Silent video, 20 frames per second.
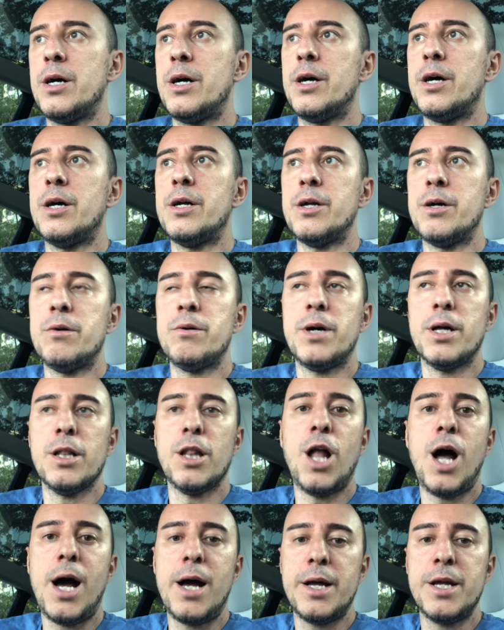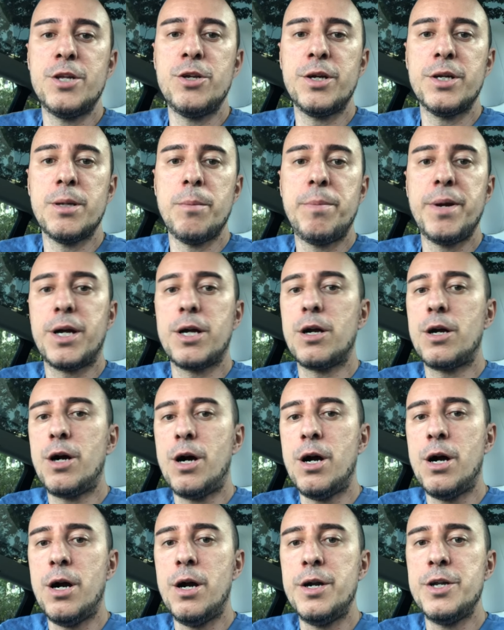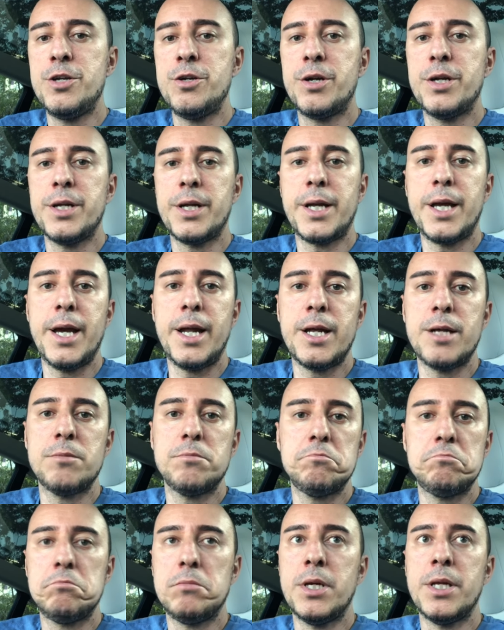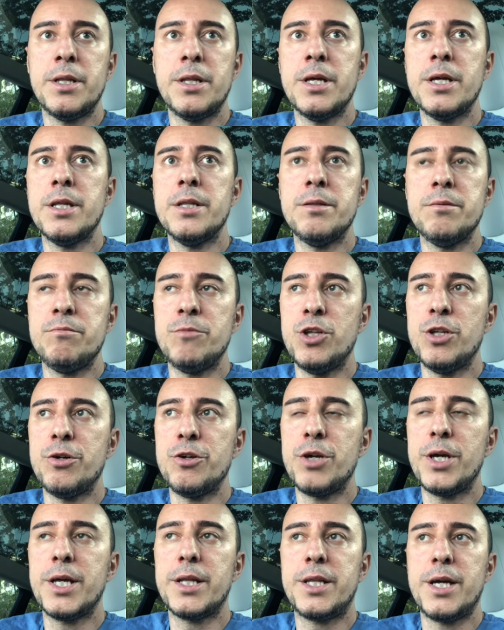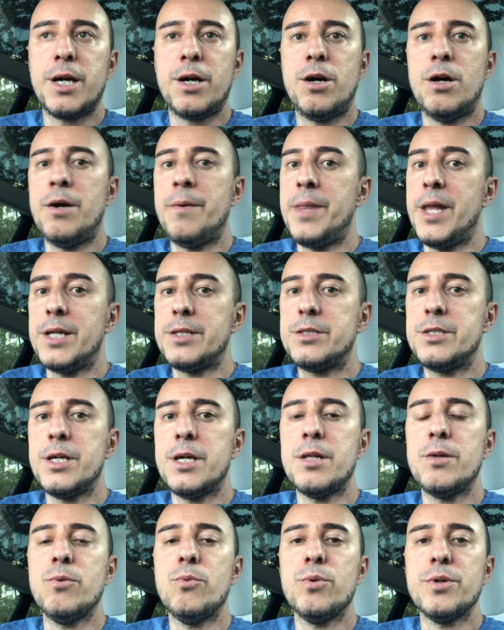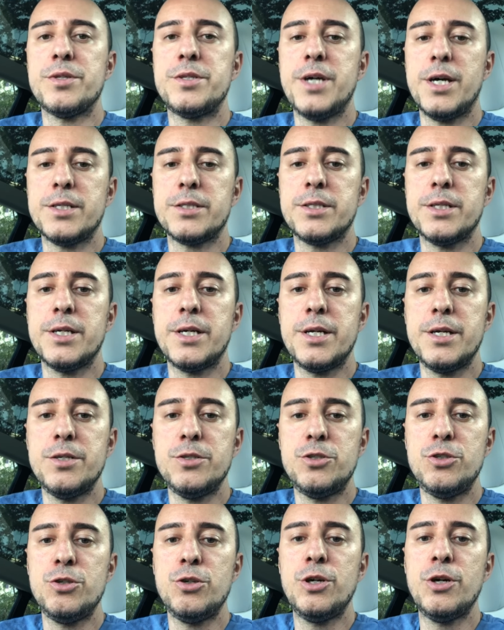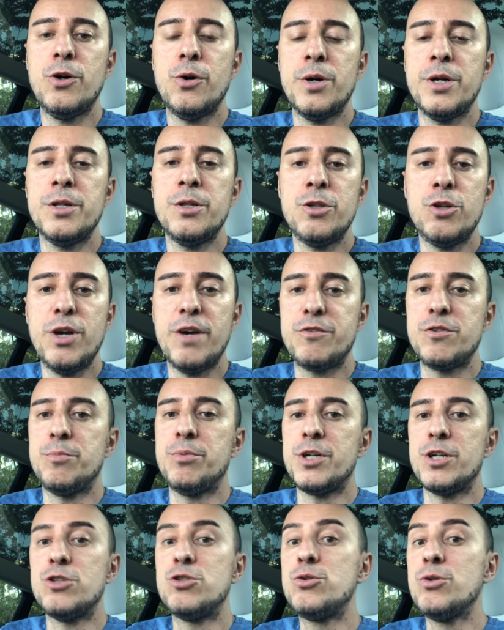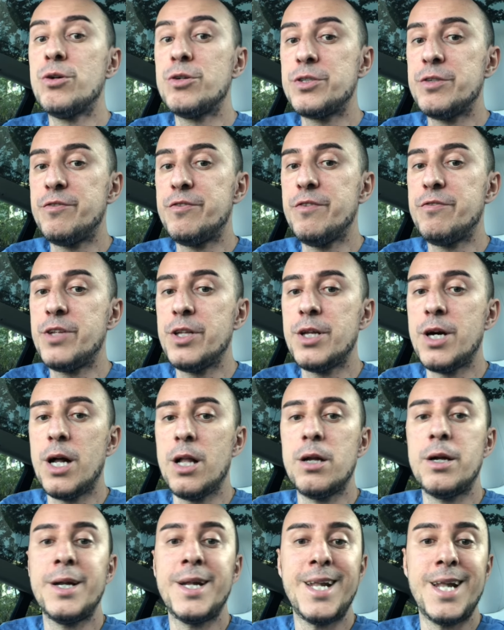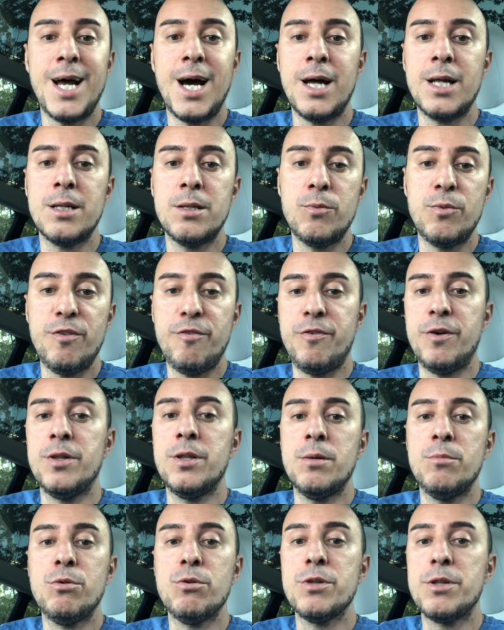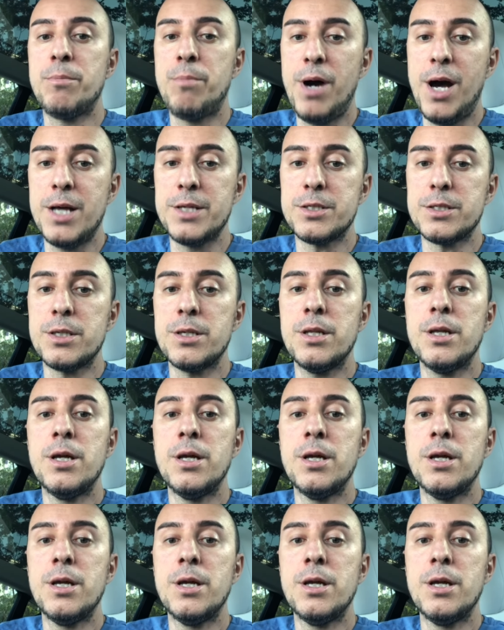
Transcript: a lot and you're going to pick a car and you're going to get it, and then you get that car and that's it. What Tesla is, you go in, you have to put a $250 non-refundable deposit.